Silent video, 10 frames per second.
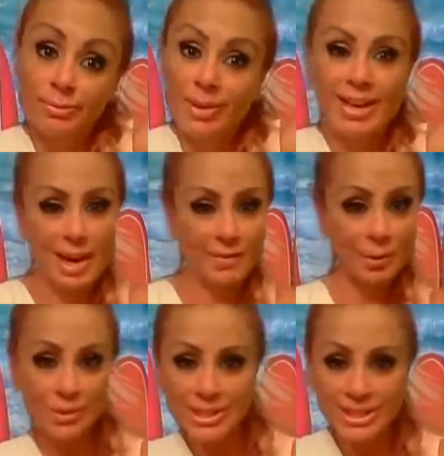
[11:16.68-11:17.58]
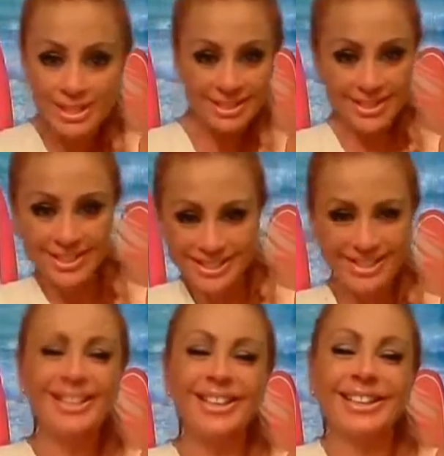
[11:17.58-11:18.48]
And I have the receipts.
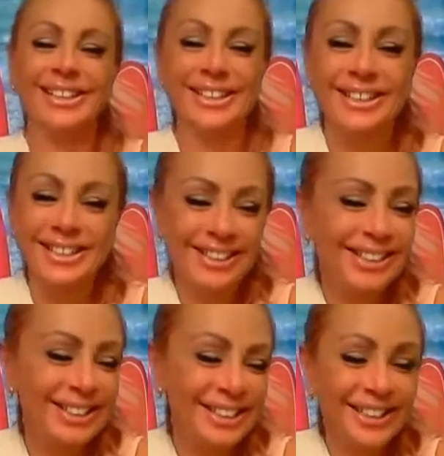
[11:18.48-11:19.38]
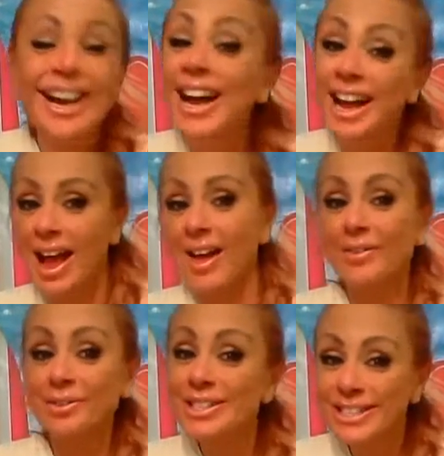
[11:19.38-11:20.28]
I have
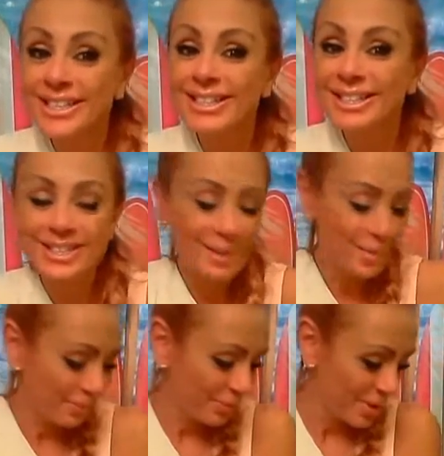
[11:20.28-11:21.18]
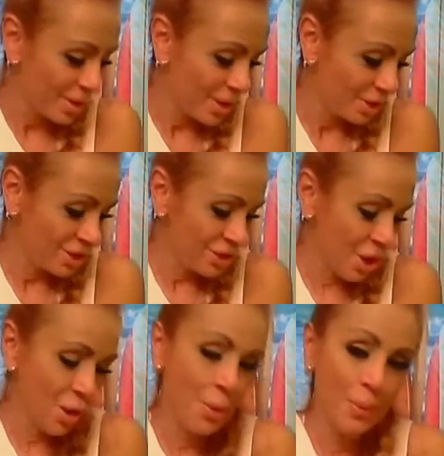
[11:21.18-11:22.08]
the receipts.
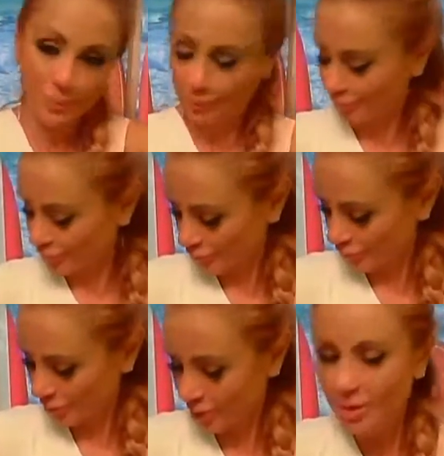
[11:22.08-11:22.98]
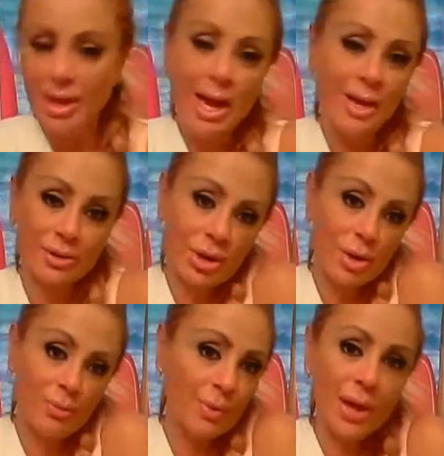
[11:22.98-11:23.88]
So, I don't
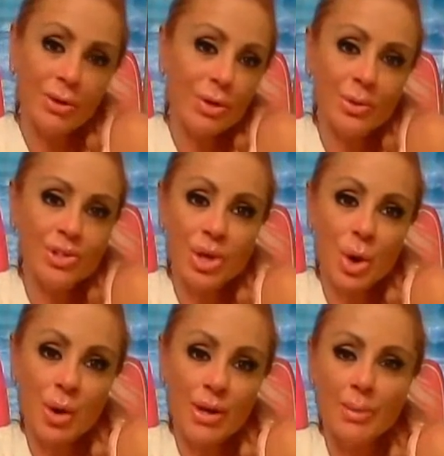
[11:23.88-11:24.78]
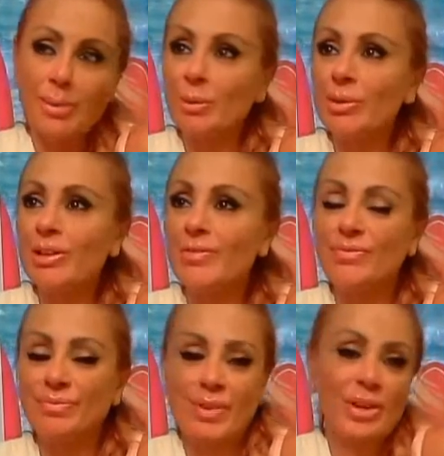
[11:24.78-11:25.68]
know. I don't know what's going. I'm not really,
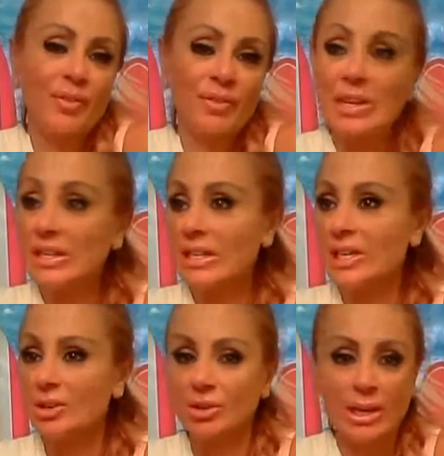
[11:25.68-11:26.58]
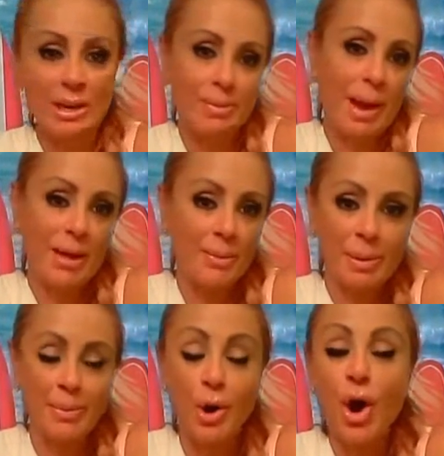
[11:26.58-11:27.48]
you know, venting or getting mad at
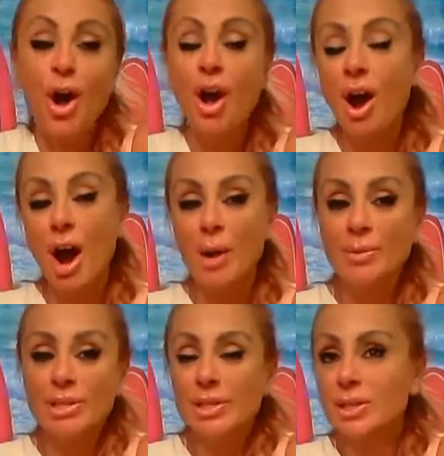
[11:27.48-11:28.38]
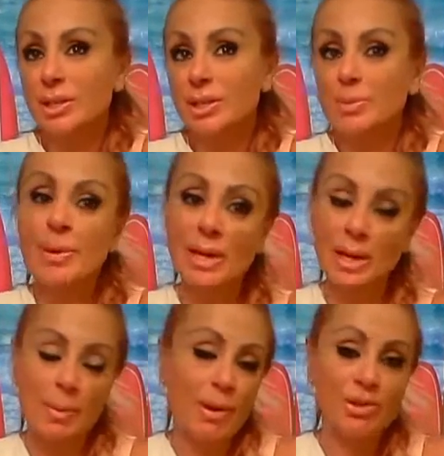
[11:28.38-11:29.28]
people. I'm just speaking
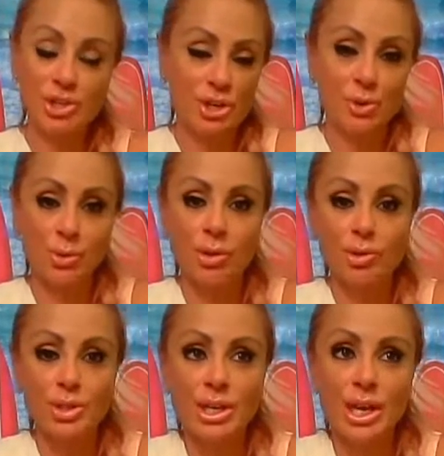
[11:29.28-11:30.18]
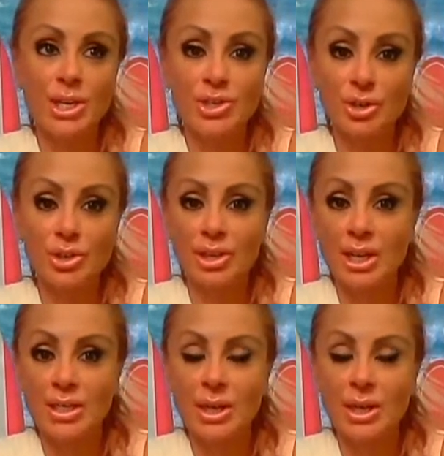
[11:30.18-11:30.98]
about gender roles and, like, certain things.